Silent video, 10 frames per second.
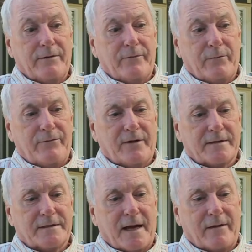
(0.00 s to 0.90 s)
We've
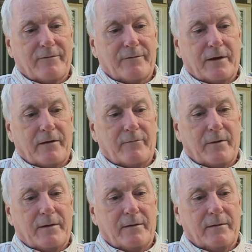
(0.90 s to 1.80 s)
got staff that have
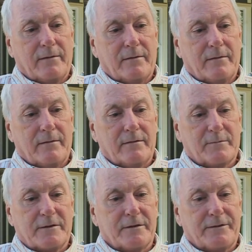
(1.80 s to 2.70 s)
been,
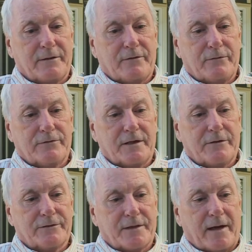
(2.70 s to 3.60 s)
especially the two
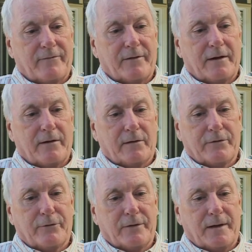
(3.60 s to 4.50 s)
senior staff they call
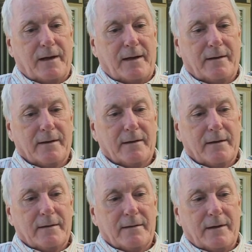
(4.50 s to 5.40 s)
during the day,
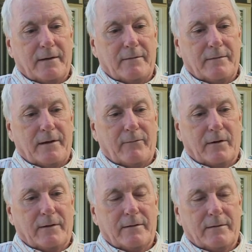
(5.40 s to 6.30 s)
they
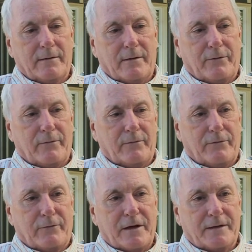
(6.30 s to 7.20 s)
work
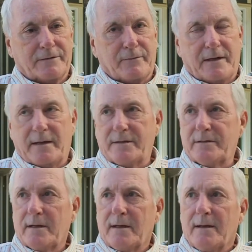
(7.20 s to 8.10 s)
3 days a week each.